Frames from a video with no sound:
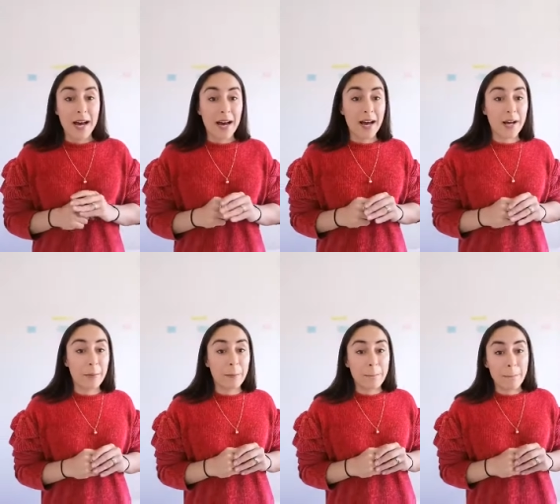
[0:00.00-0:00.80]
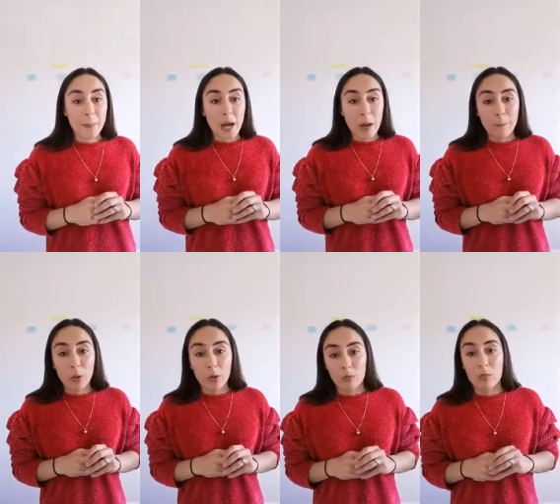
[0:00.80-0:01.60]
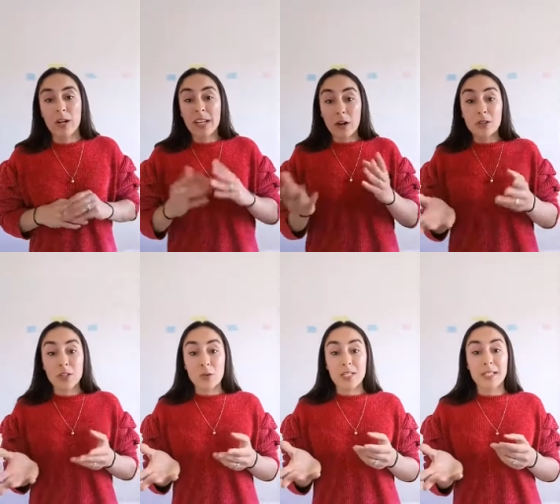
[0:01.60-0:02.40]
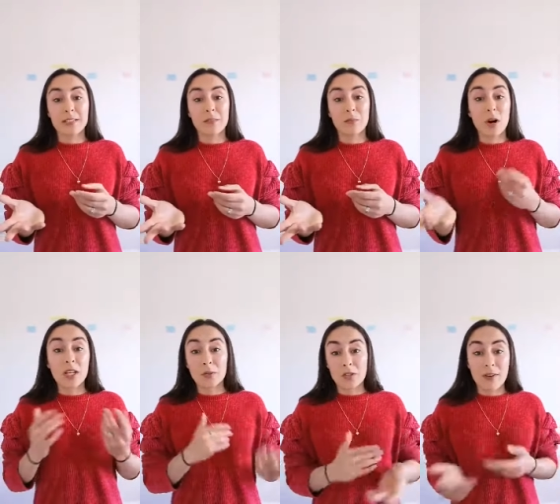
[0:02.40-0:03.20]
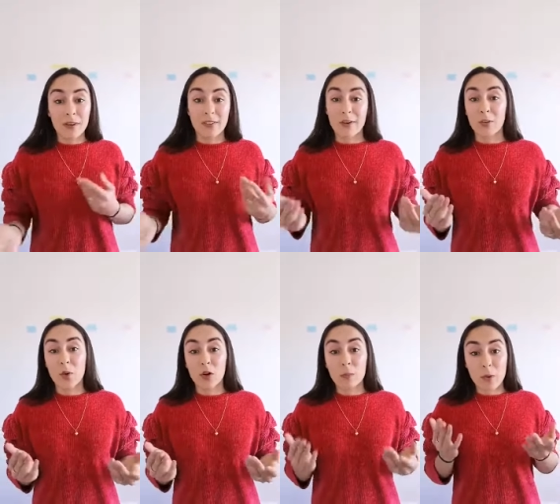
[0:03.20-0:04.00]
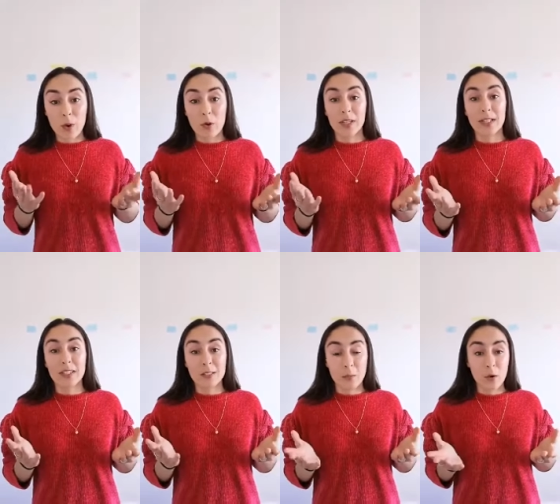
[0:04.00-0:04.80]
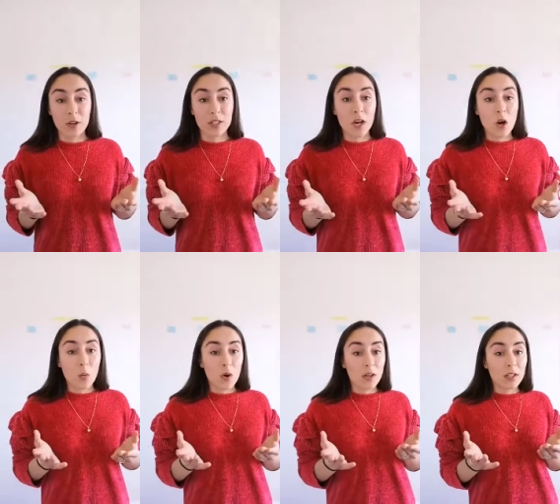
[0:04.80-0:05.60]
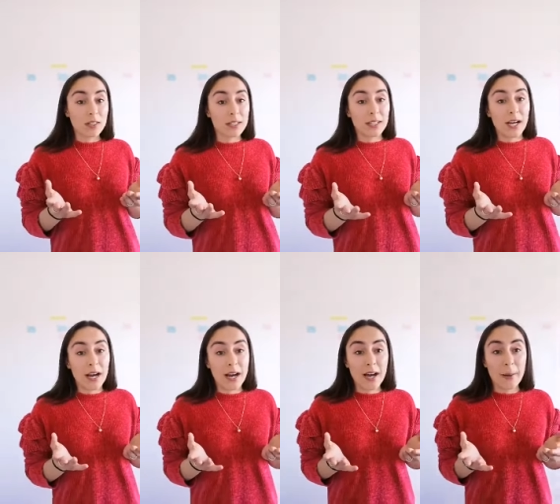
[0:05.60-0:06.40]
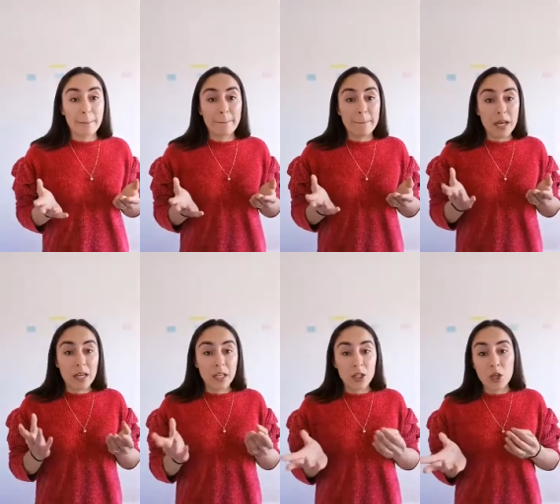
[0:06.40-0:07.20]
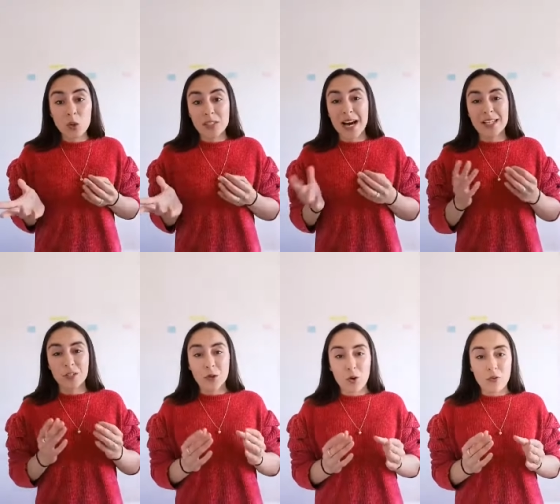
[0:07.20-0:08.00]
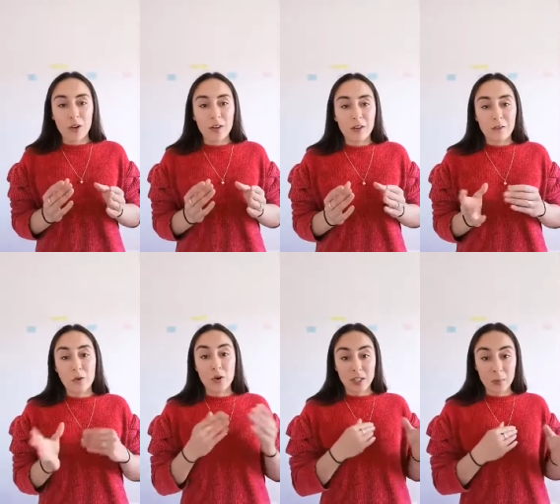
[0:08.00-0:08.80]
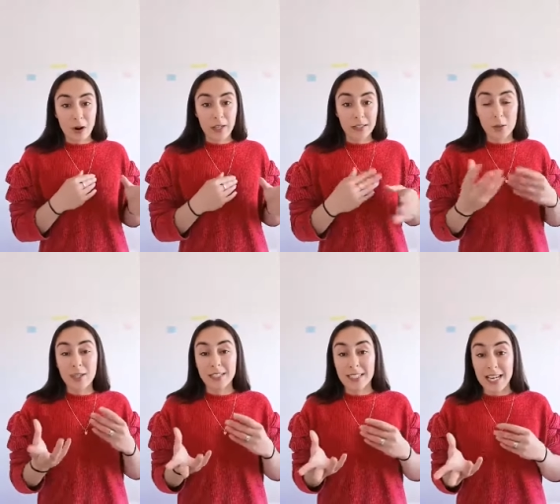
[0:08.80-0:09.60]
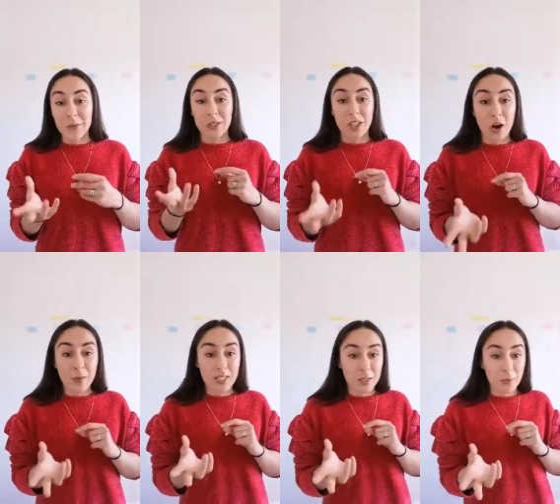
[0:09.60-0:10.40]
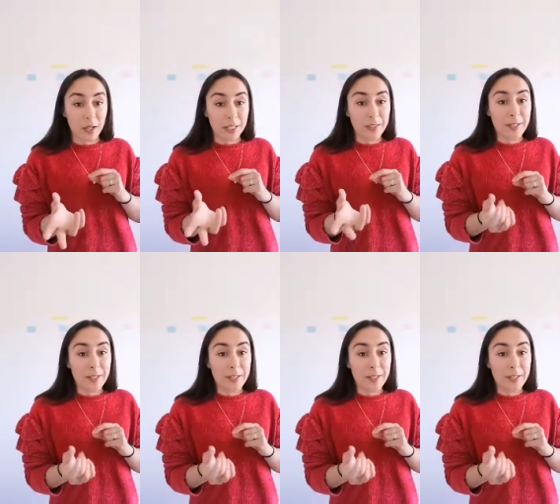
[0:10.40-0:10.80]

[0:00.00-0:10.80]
Um, but what he also did while he was traveling around the world promoting this sport was um, he used it as a cover for his spying. So as I said, he was a communist spy.